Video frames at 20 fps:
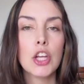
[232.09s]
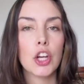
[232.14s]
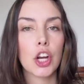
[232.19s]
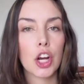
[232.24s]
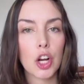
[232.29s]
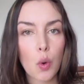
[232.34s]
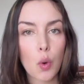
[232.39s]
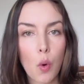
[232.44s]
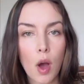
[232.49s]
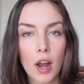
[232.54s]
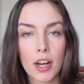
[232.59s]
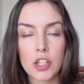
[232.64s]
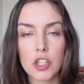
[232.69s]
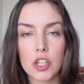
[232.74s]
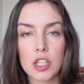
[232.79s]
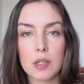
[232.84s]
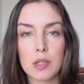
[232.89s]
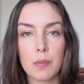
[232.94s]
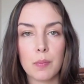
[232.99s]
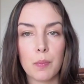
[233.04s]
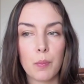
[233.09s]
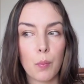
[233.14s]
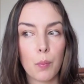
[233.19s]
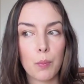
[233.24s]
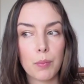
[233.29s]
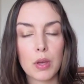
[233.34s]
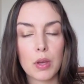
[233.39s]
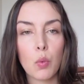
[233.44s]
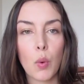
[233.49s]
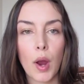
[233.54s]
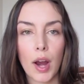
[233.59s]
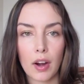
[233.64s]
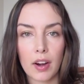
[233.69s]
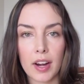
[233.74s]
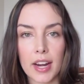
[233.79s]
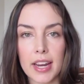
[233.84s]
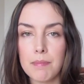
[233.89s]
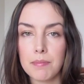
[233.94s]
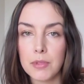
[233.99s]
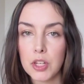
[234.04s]
you're gonna wanna just be
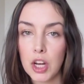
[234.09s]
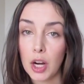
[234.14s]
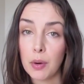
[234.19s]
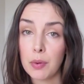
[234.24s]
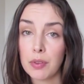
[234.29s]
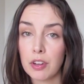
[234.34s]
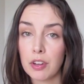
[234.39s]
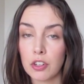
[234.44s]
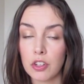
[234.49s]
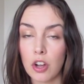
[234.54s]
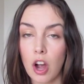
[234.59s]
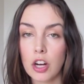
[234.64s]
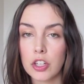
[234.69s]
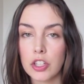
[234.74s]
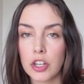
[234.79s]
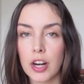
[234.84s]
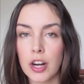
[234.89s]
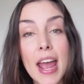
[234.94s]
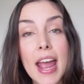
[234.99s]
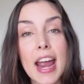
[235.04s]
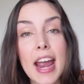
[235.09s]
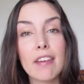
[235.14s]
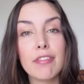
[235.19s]
wary, check with your doctor.